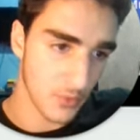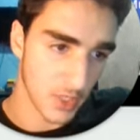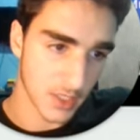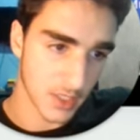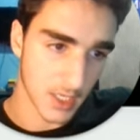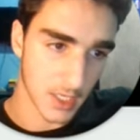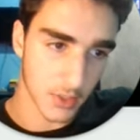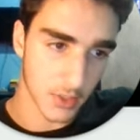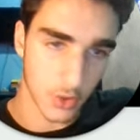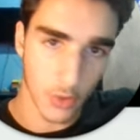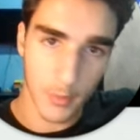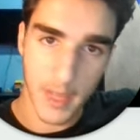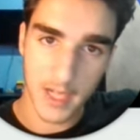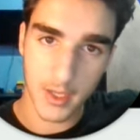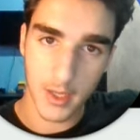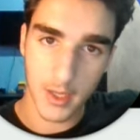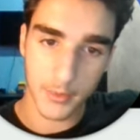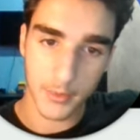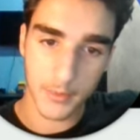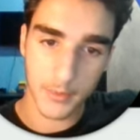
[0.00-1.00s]
and then kind of go
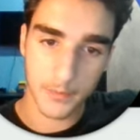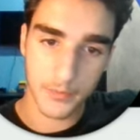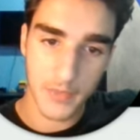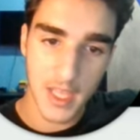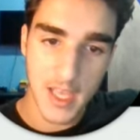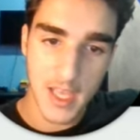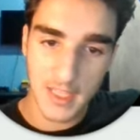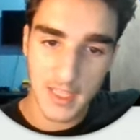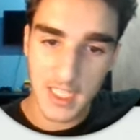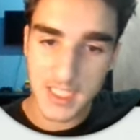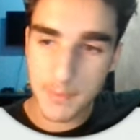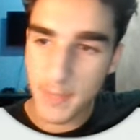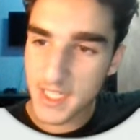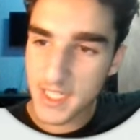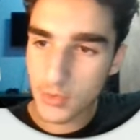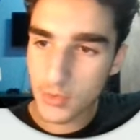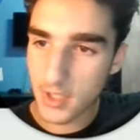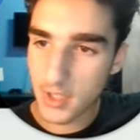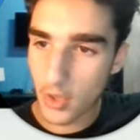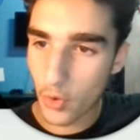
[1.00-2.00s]
back up. That's
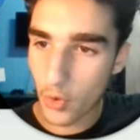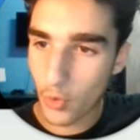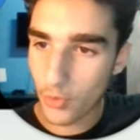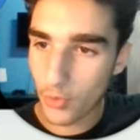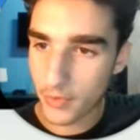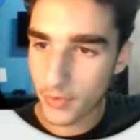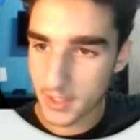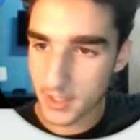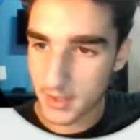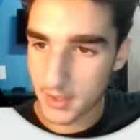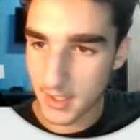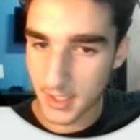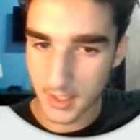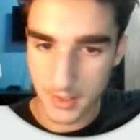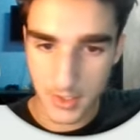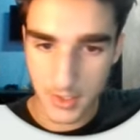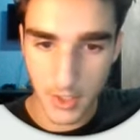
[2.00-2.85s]
basically the whole fucking thing.